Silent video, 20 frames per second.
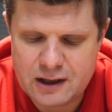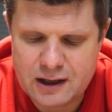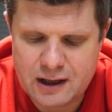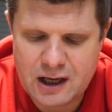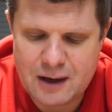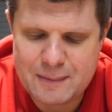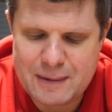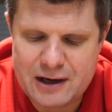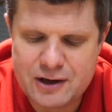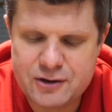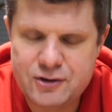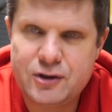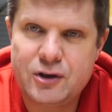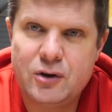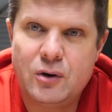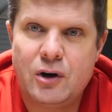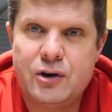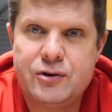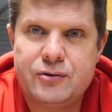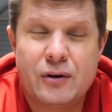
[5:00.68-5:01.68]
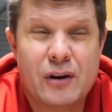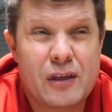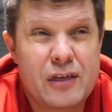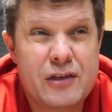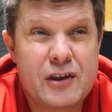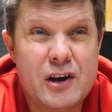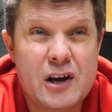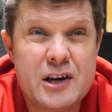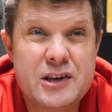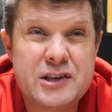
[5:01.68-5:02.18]
came out at
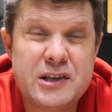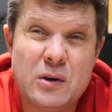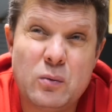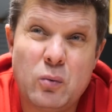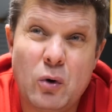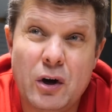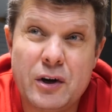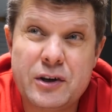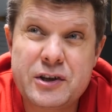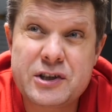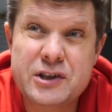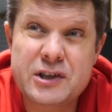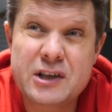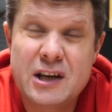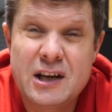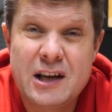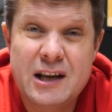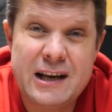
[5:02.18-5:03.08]
230 watts.